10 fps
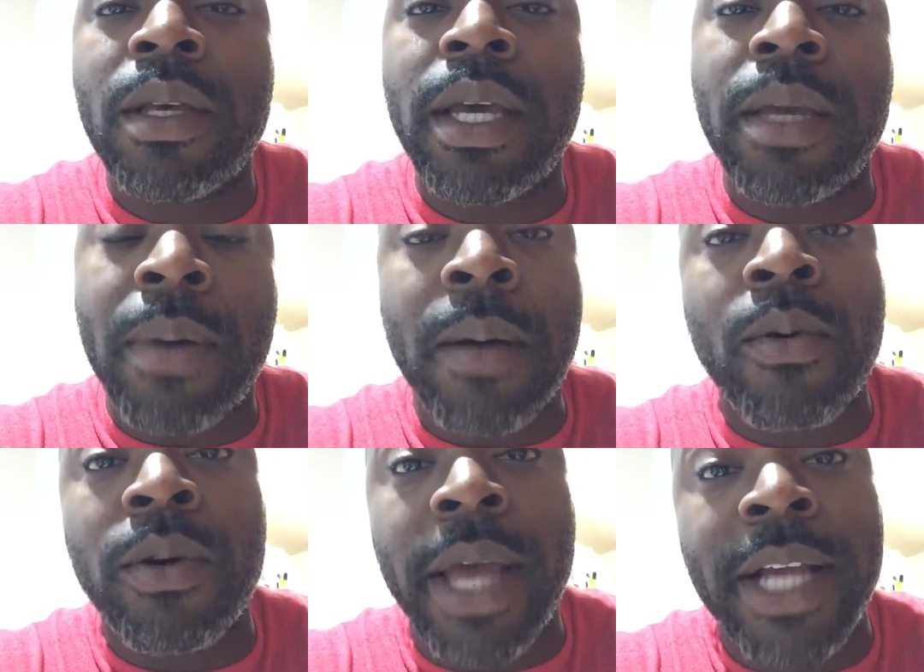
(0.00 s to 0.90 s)
And
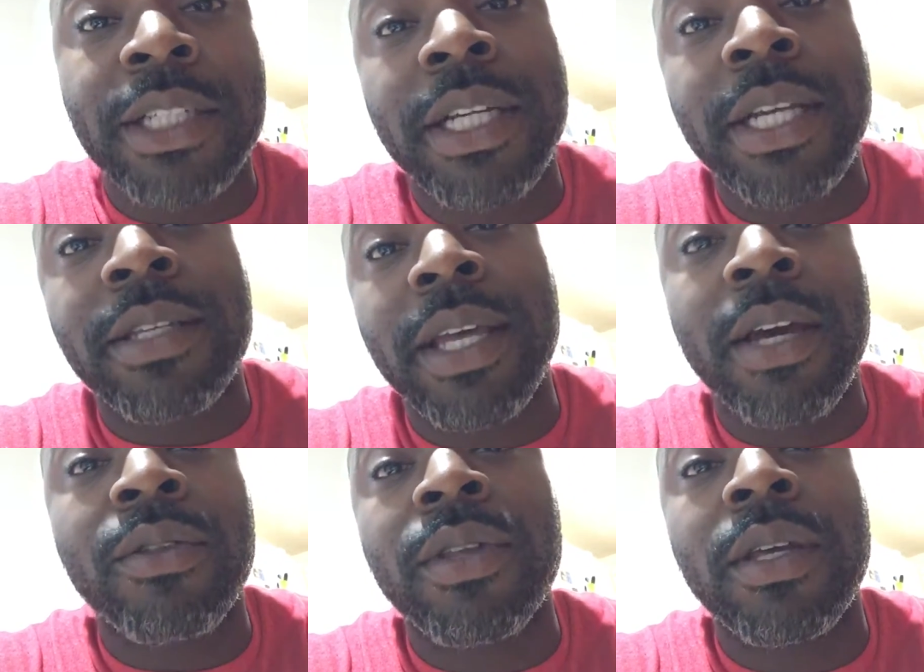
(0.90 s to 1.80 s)
popcorn actually is a
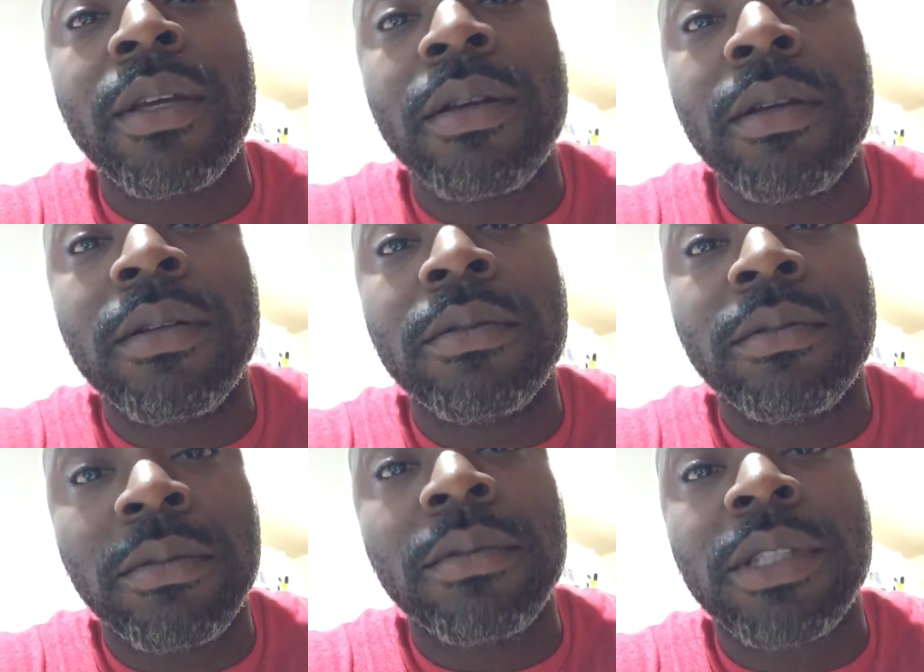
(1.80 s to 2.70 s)
healthy
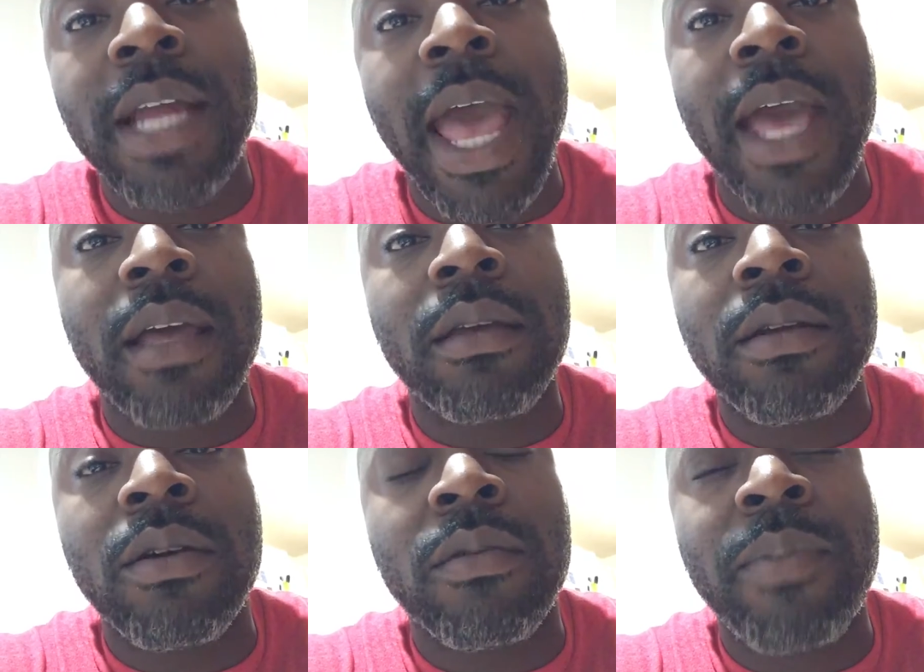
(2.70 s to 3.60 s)
snack. You
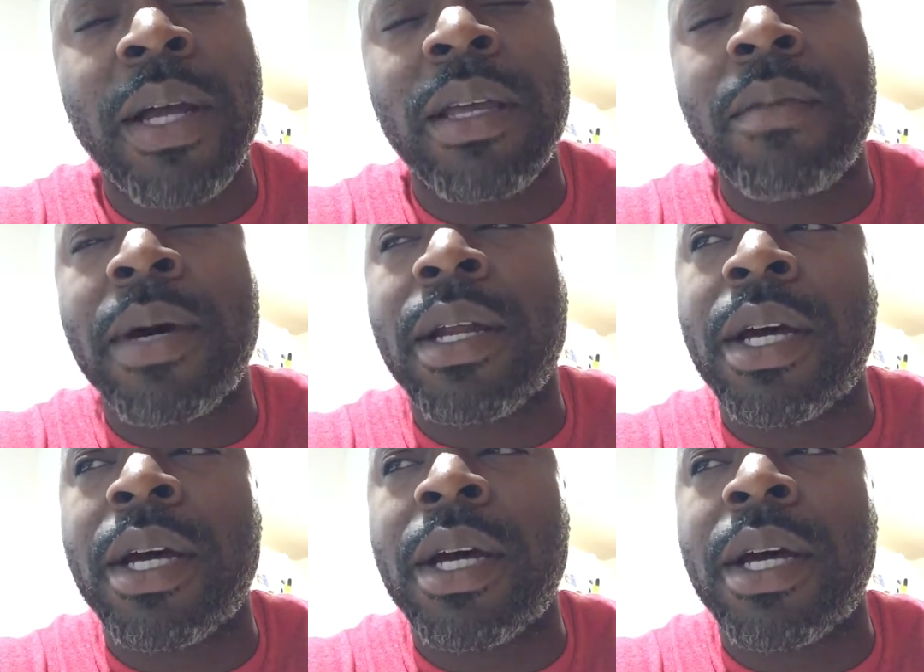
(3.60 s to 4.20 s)
know, probably get about